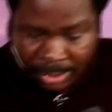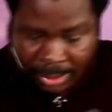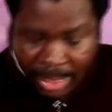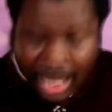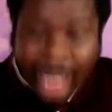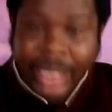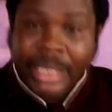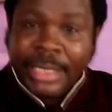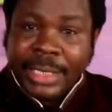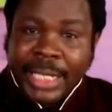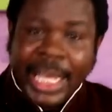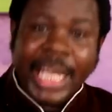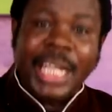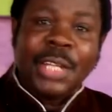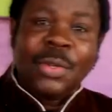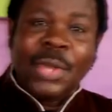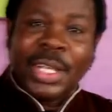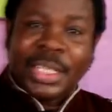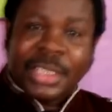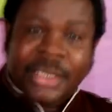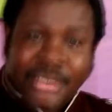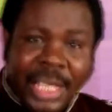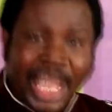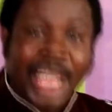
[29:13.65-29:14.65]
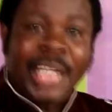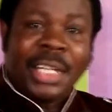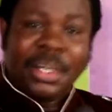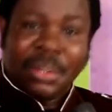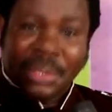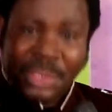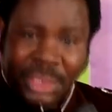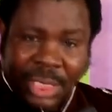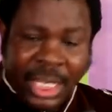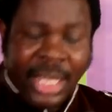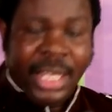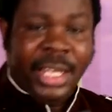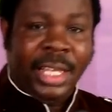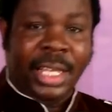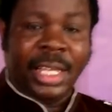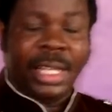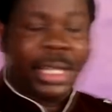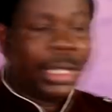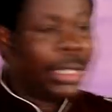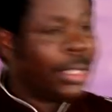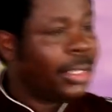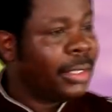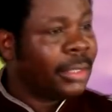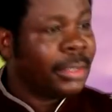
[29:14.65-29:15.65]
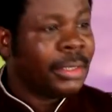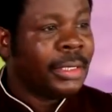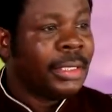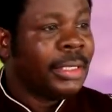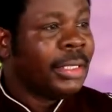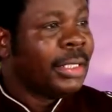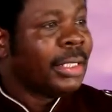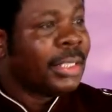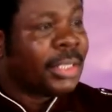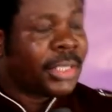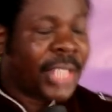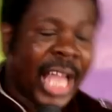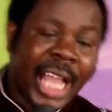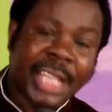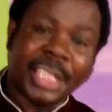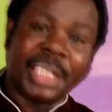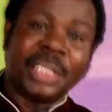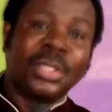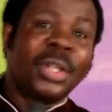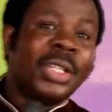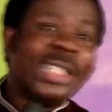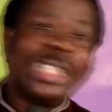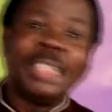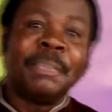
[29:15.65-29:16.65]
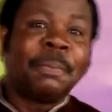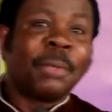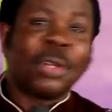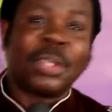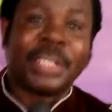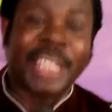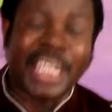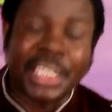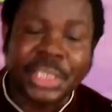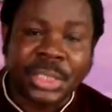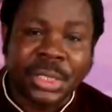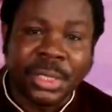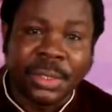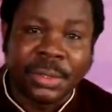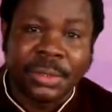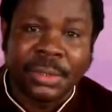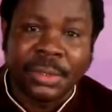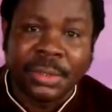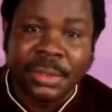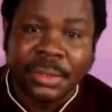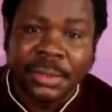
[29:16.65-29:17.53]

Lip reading: And then you are starting to say, churches don't need protection.